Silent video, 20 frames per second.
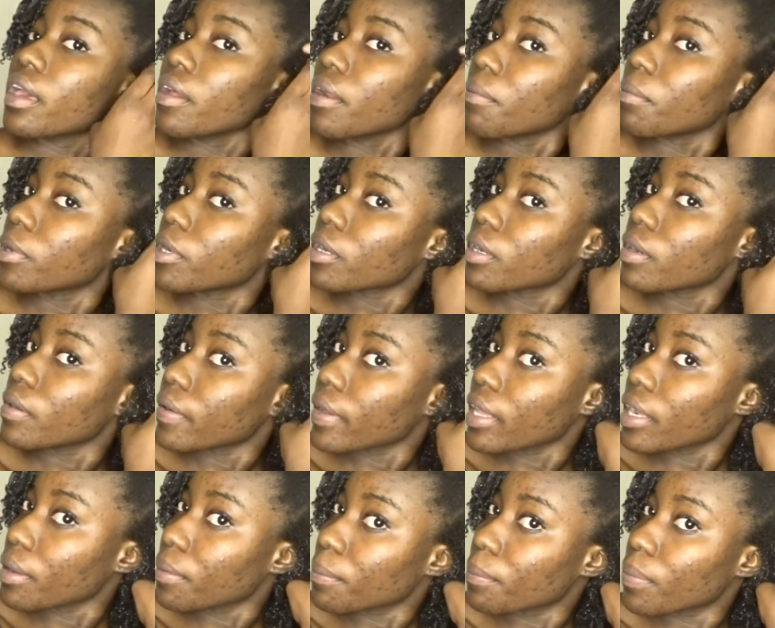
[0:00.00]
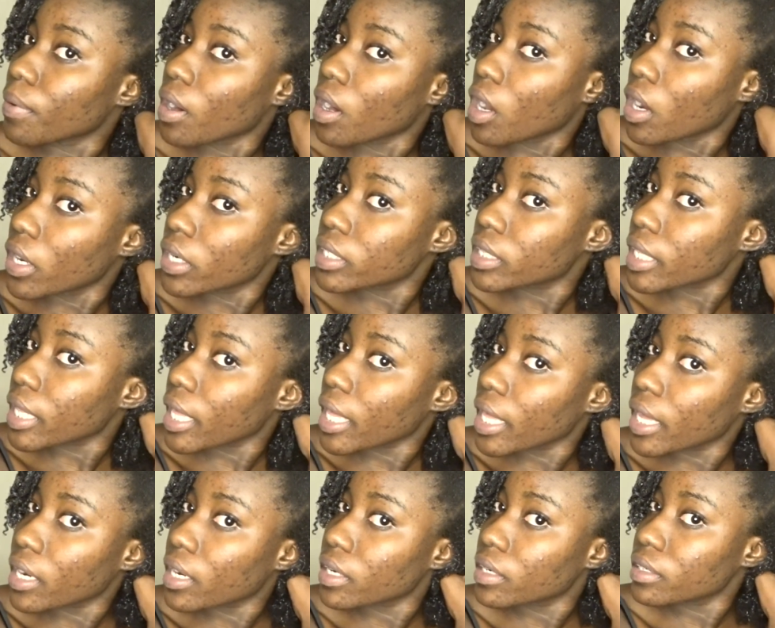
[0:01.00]
I'm gonna go ahead and part the
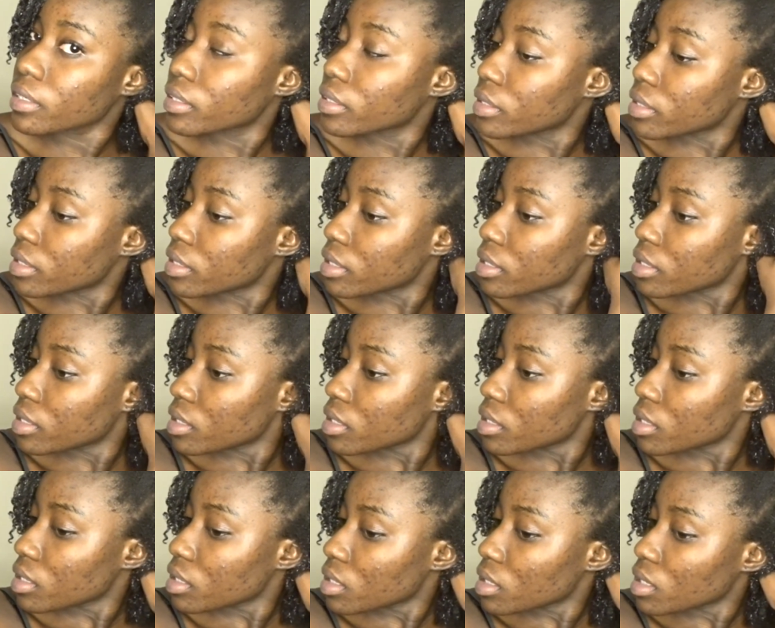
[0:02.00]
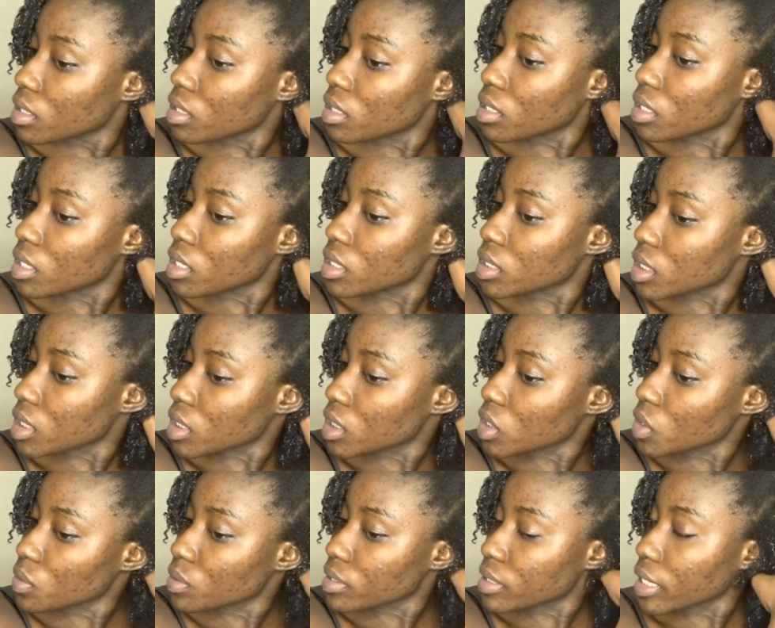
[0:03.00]
hair into
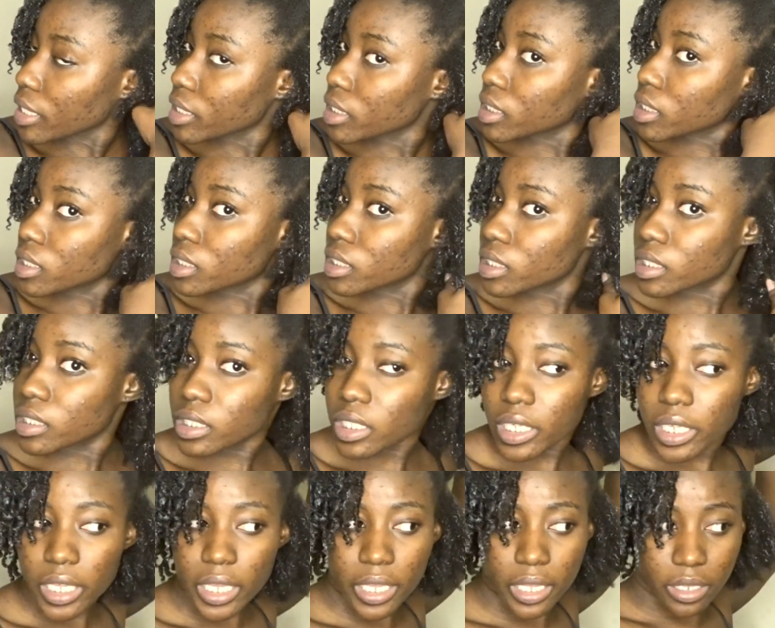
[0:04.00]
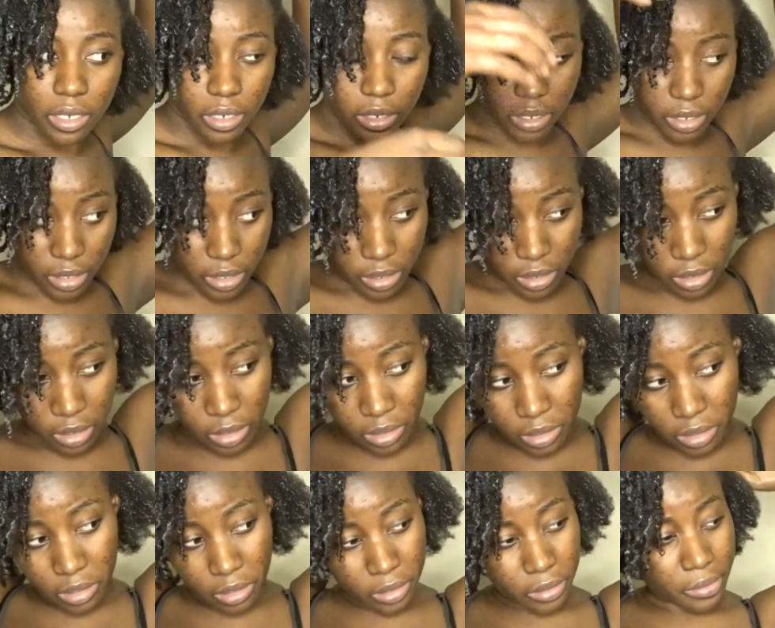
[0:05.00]
2 sections again,
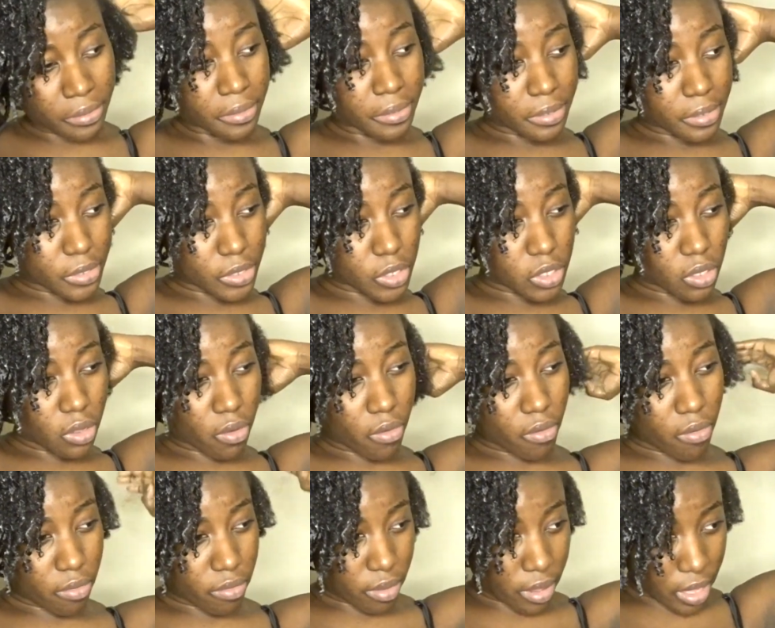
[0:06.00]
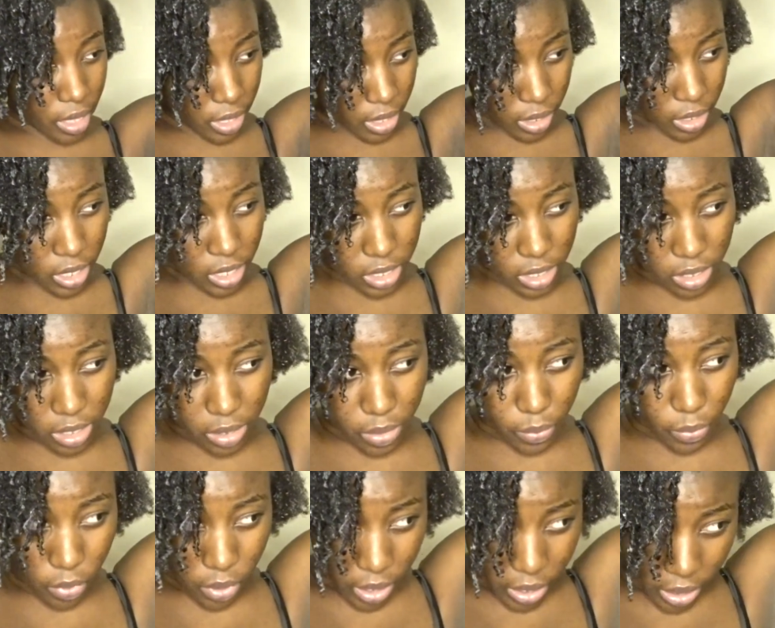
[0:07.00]
so I can easily
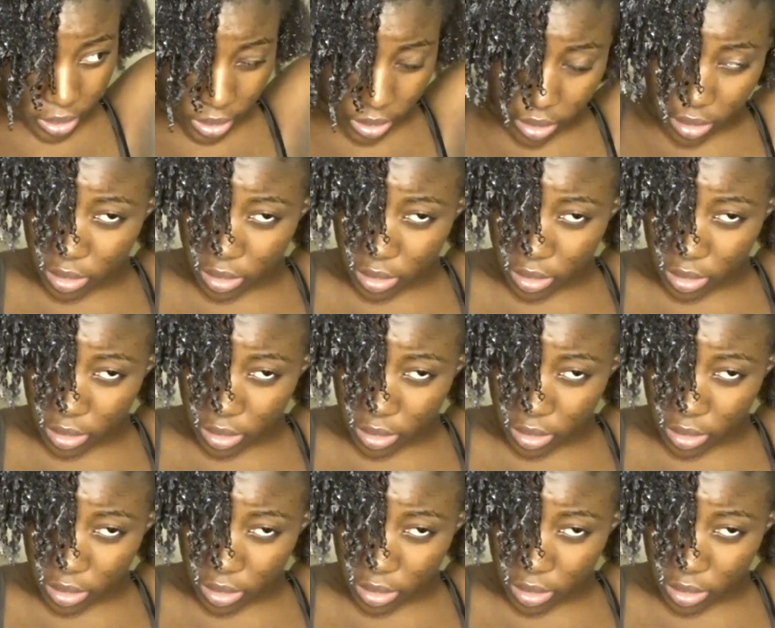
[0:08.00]
work